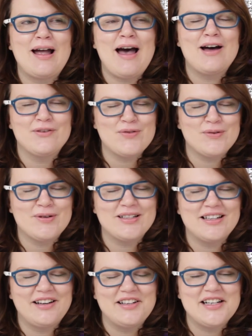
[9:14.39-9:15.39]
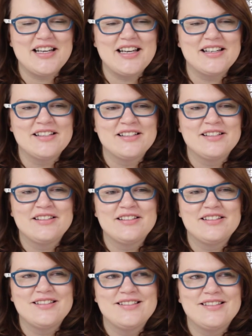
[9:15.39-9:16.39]
out of the ordinary,
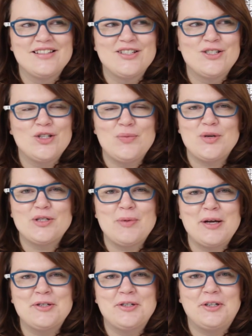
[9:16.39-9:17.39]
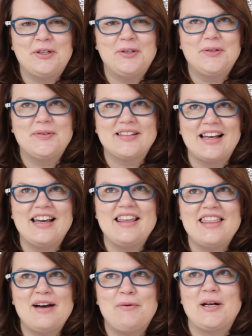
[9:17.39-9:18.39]
super special when I
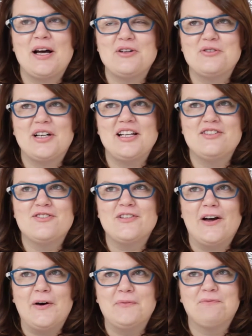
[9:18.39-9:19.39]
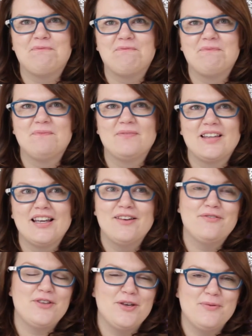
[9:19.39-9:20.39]
hit that 100. So
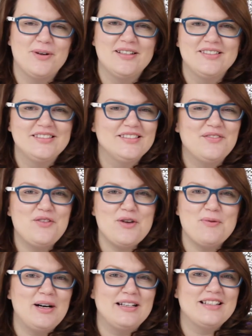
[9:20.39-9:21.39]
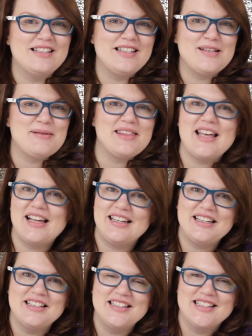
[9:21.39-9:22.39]
if you want to see what that
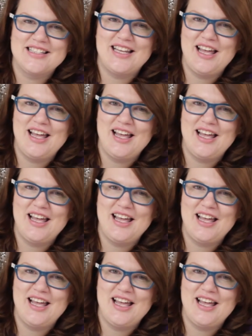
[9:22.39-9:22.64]
is,